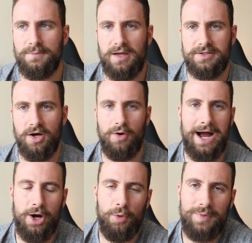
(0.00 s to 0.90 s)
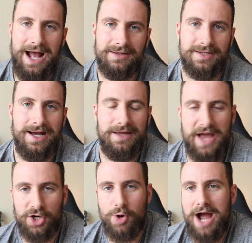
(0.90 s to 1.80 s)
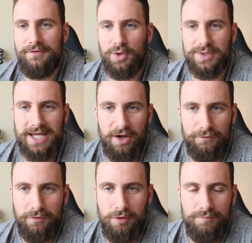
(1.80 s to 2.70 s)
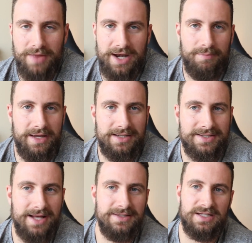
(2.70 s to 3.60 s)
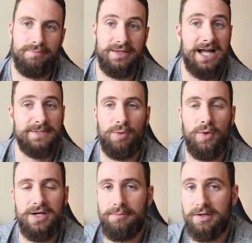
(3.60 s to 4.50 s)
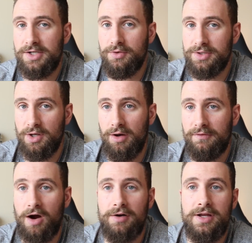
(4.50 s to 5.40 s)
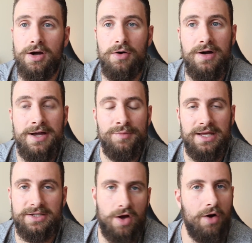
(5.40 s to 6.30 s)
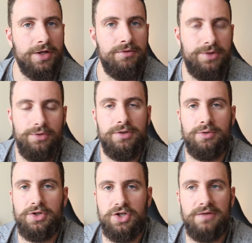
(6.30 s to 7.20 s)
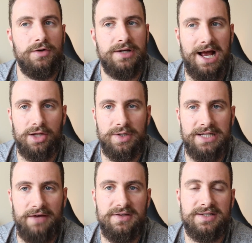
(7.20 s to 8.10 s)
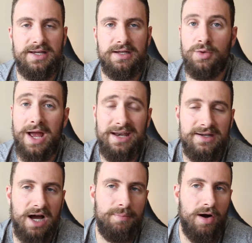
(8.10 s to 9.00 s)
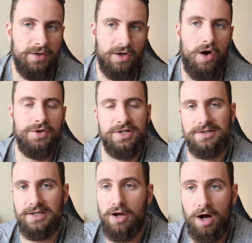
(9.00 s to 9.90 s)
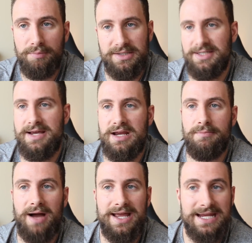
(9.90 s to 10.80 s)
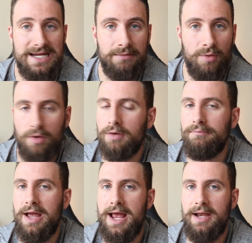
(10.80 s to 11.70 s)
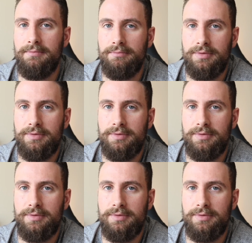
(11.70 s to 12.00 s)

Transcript: So I hope that that graphic was helpful and it makes sense, but that's point number 2. So if cardio is all you do to achieve your calorie deficit, you end up unconsciously compensating by eating more and